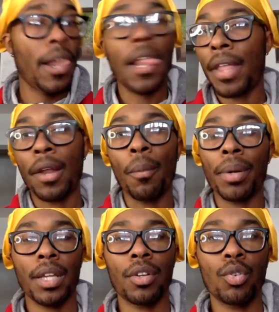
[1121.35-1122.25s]
they don't
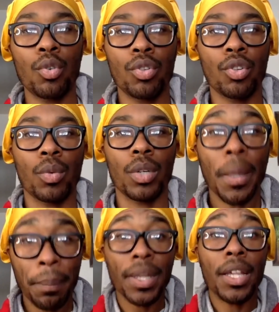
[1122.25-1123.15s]
plan on going nowhere. They
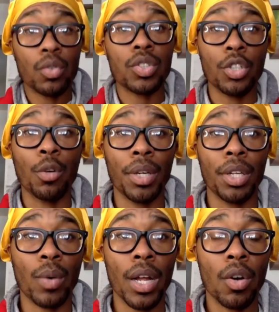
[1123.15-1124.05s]
plan on still being
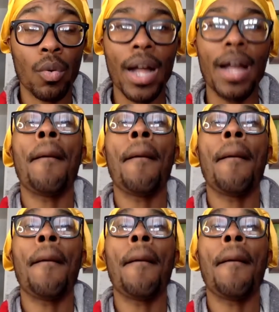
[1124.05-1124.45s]
around. Why?